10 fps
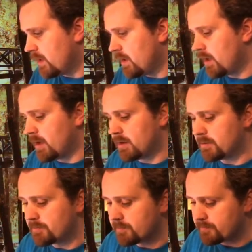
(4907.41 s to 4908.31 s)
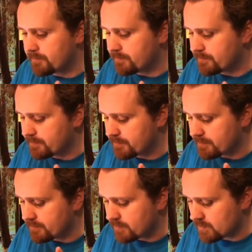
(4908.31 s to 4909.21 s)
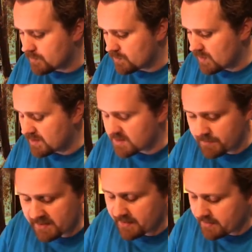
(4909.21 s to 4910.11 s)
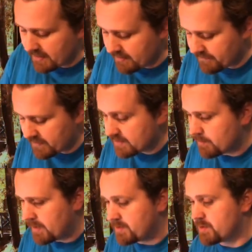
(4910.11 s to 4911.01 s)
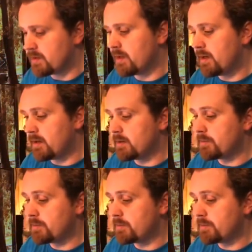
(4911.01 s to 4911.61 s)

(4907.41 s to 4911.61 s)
Um, and something I kind of forgot to mention. Uh,